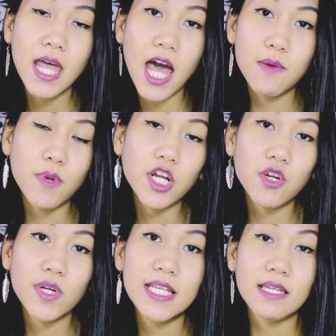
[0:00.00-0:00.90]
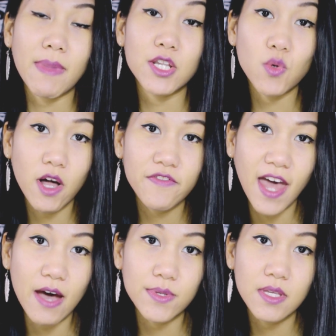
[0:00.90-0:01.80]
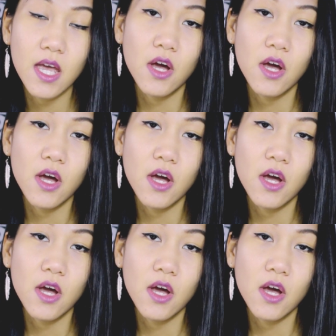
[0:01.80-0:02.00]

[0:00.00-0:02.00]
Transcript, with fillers: and Mercury is in my 12th house,